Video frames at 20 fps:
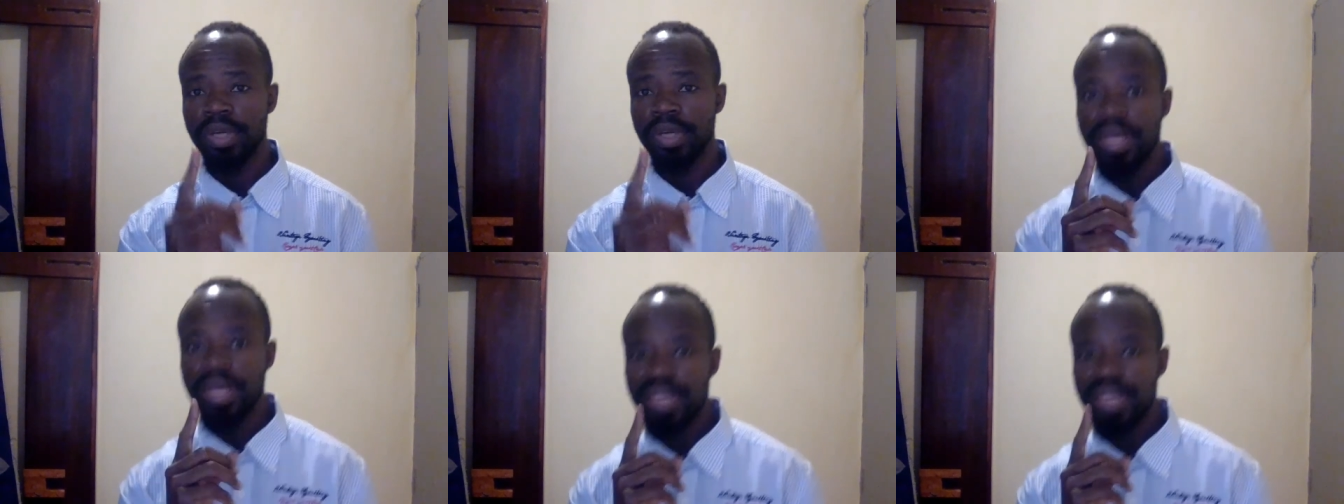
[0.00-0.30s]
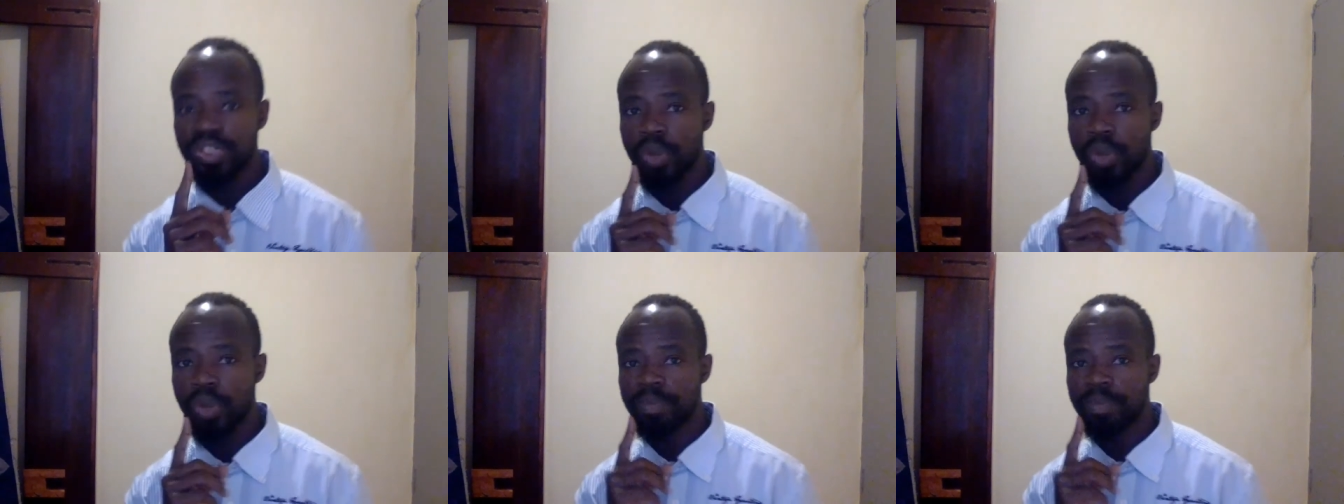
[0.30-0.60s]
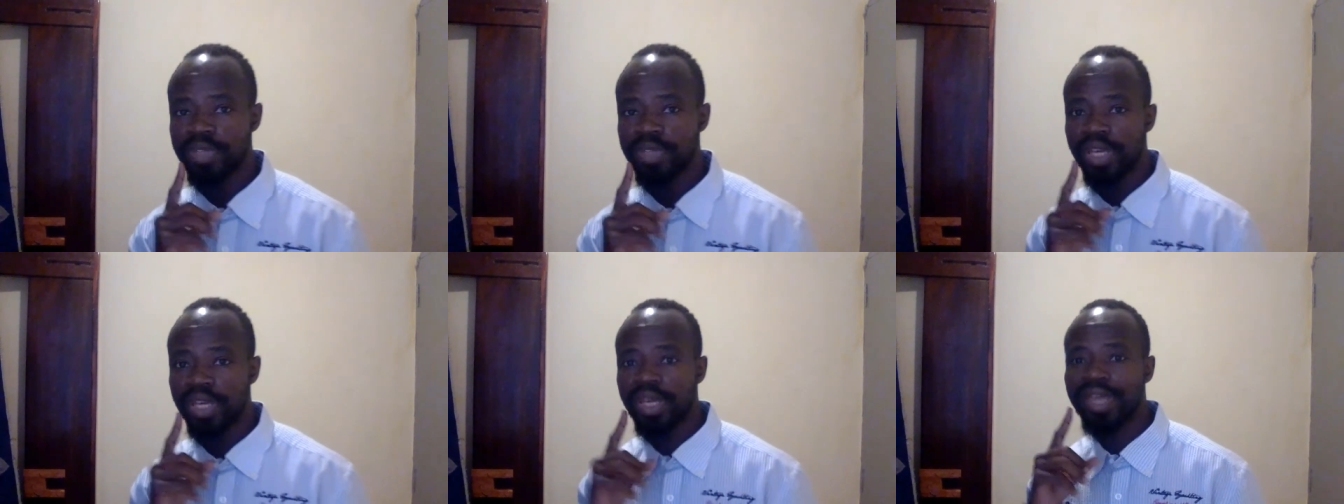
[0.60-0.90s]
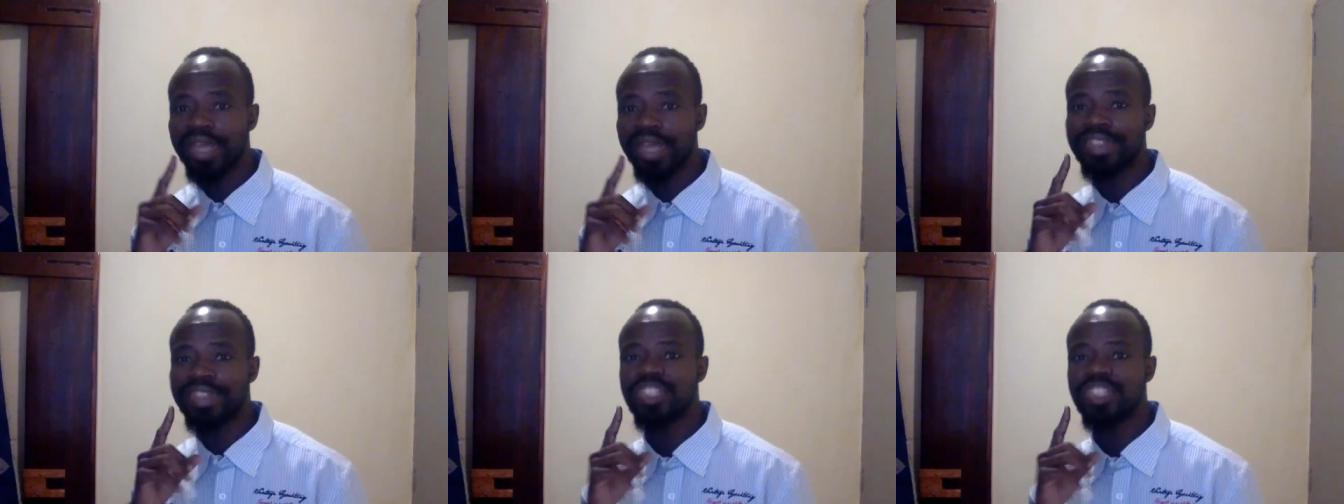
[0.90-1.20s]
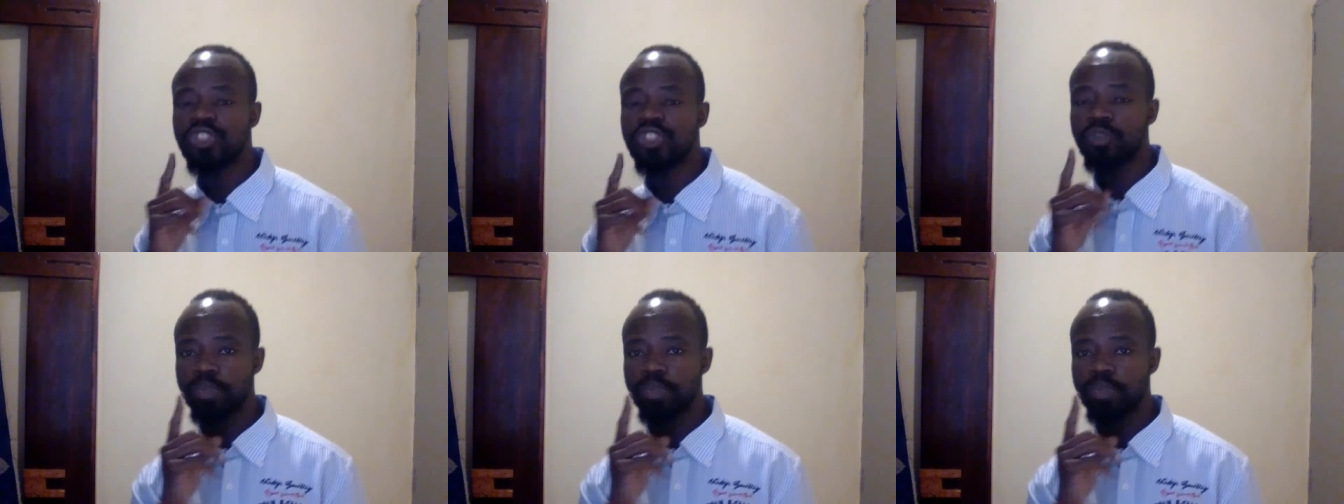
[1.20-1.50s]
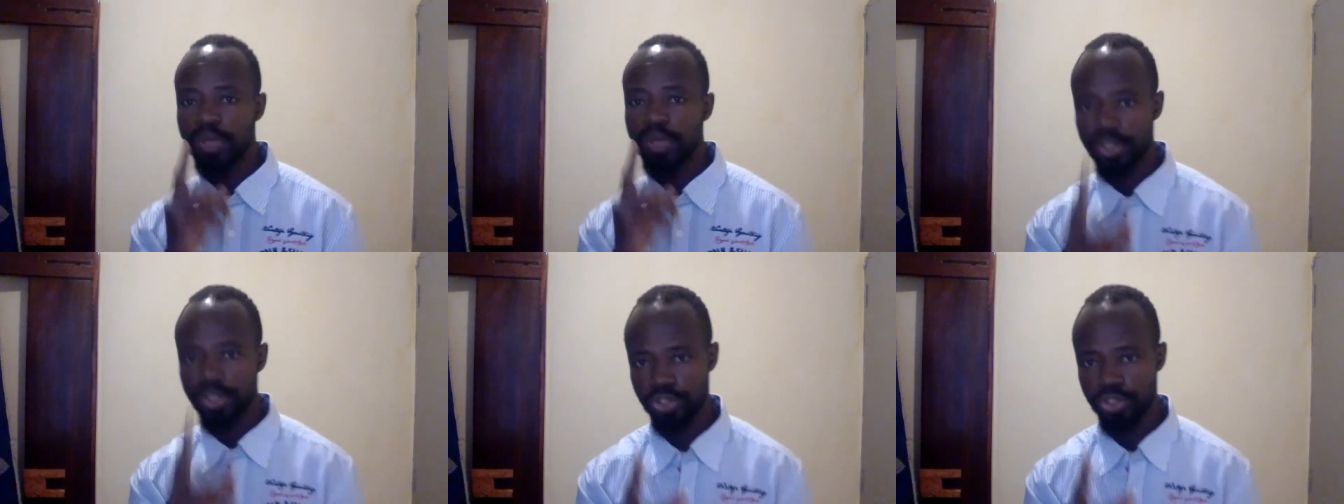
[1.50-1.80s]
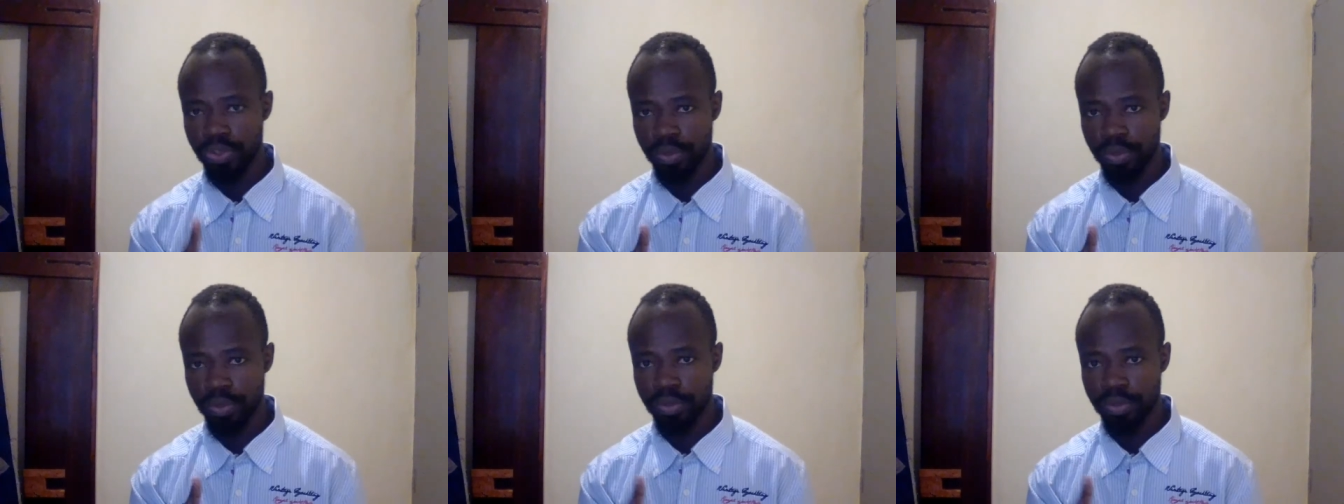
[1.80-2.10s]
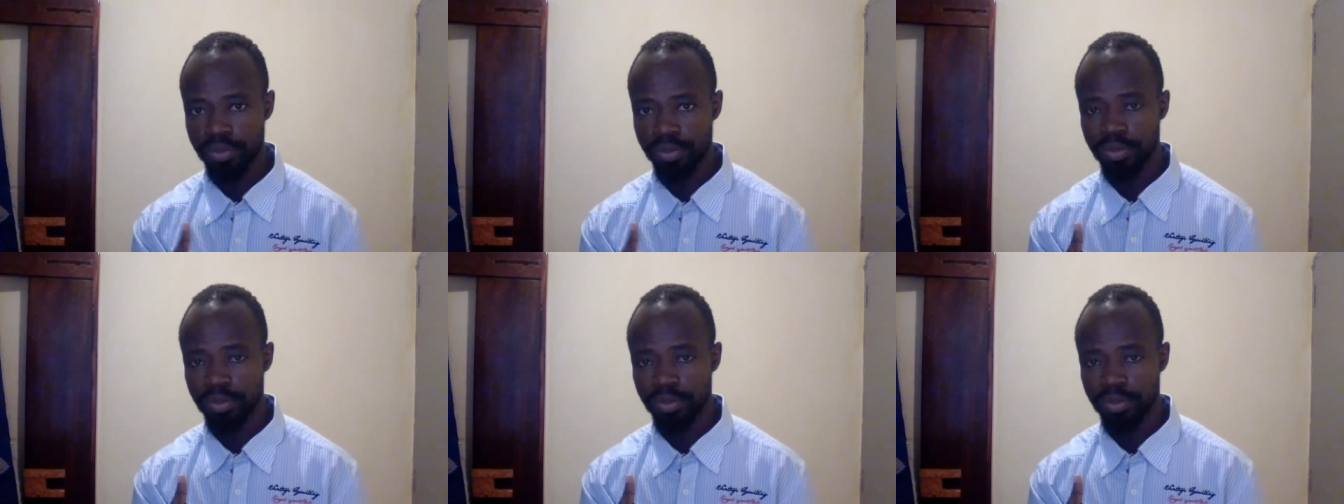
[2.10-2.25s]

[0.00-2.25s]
That's what I'm saying is spiritual.